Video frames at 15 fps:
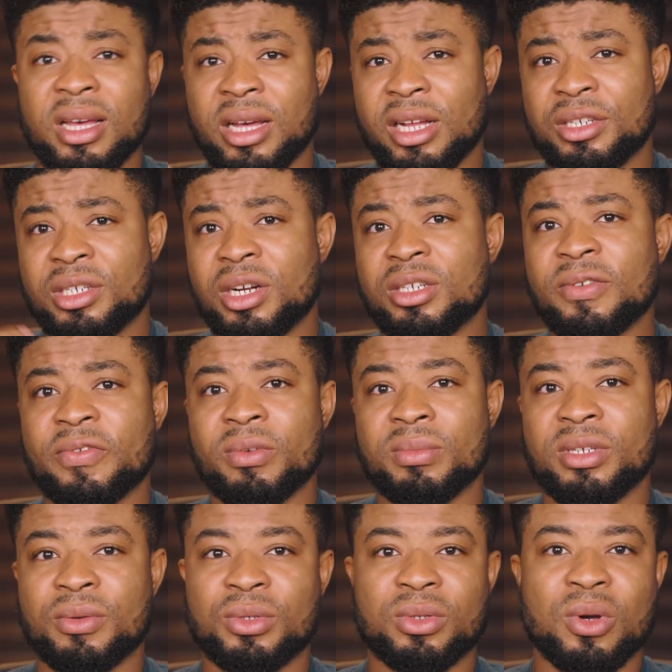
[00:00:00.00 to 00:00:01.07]
And charging from
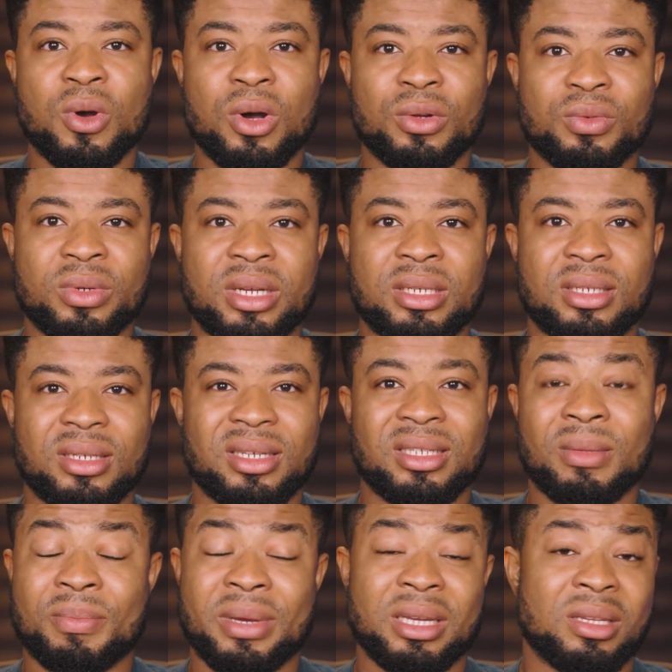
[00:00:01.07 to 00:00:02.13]
0 to 100 is
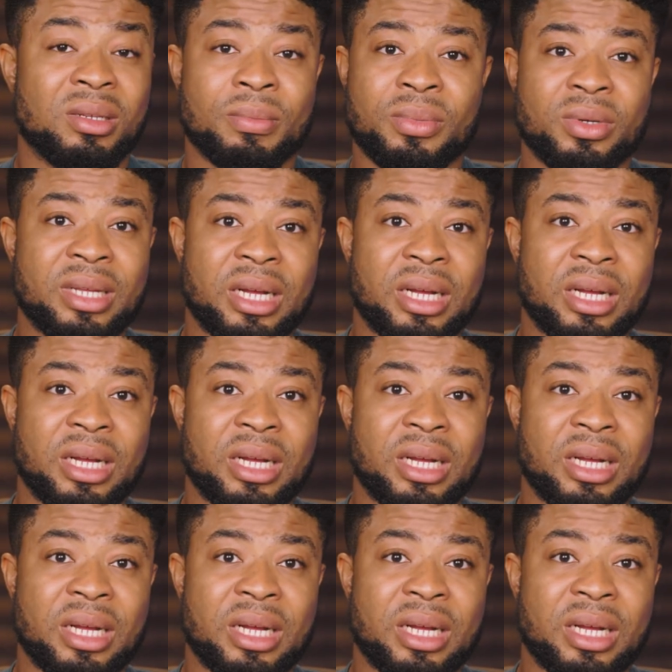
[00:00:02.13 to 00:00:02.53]
a pain in the butt